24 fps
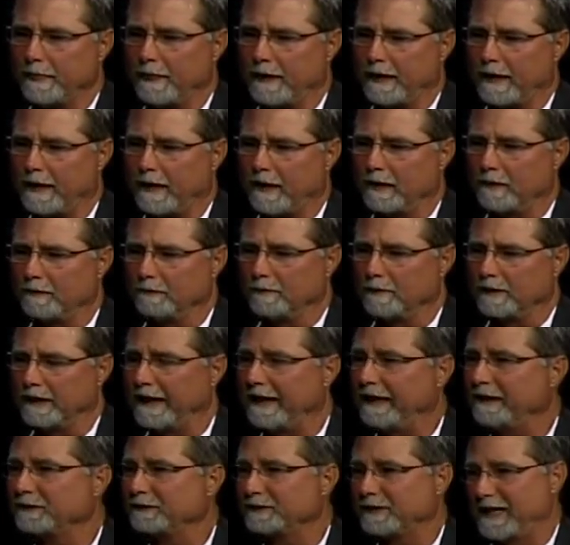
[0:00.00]
our
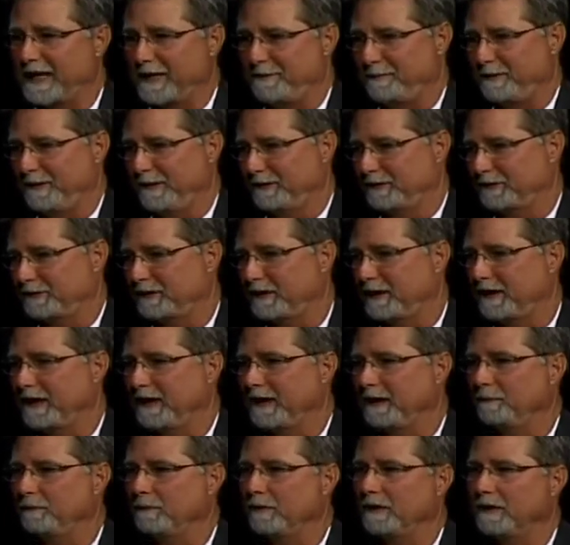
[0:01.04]
landscaping
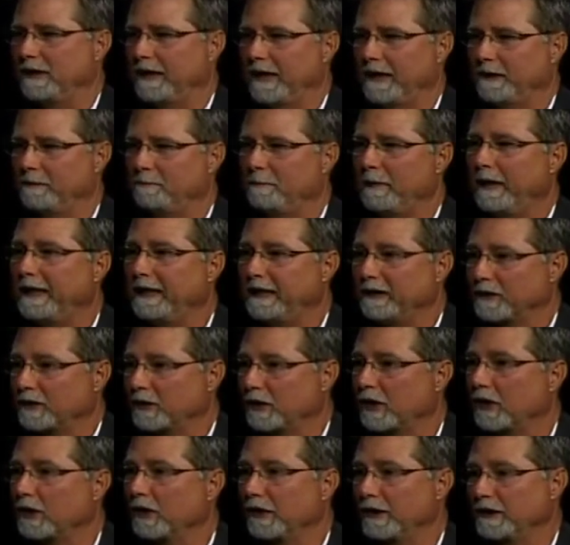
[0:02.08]
scheme that may
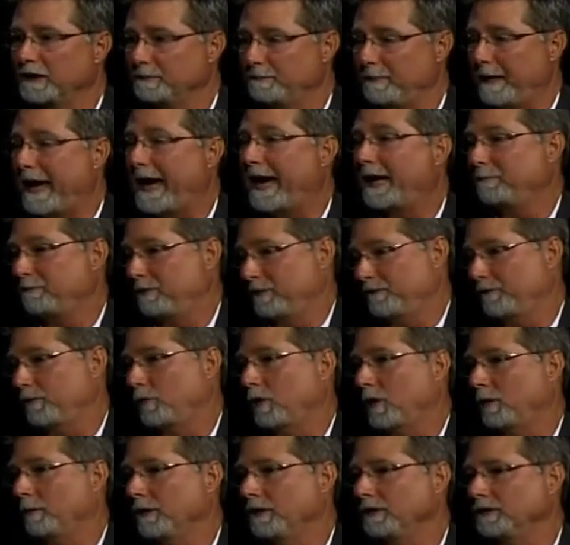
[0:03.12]
encourage bad
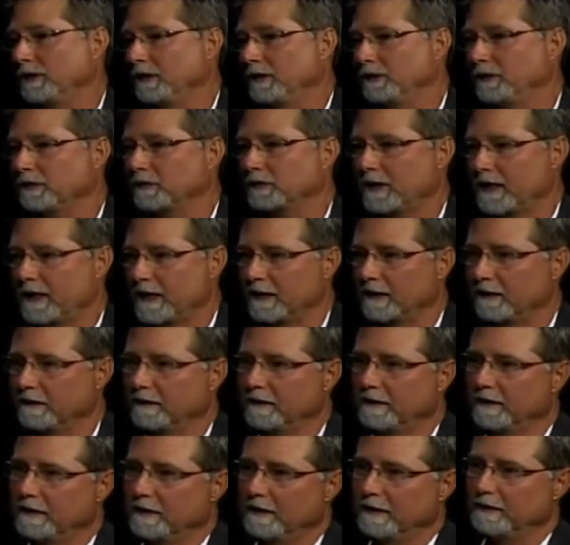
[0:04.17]
performance? And just kind of,
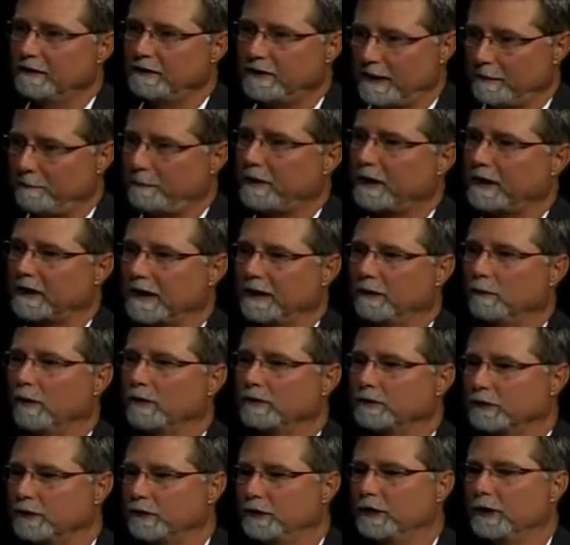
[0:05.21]
typically
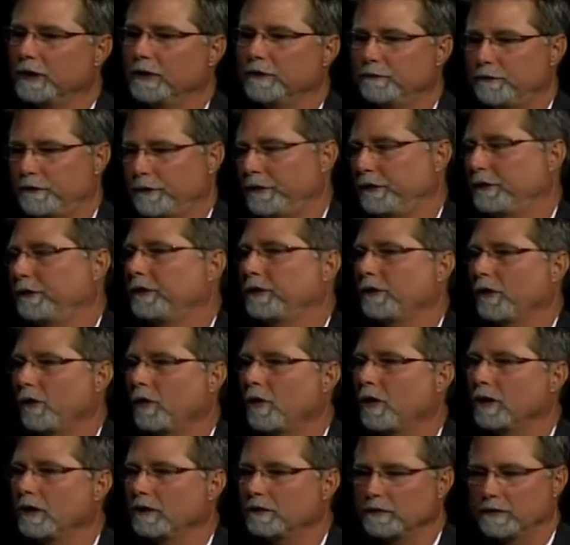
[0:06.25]
what's good for your
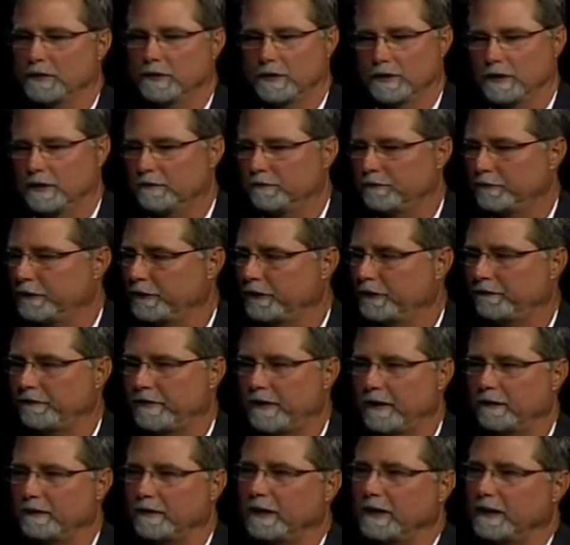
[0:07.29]
yard is good for your
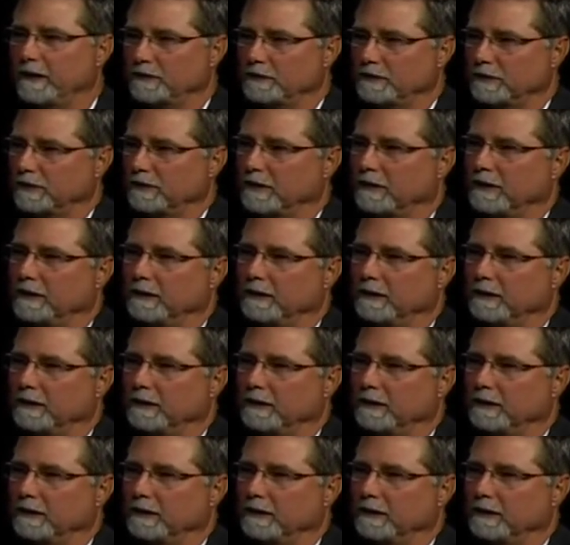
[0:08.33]
foundation.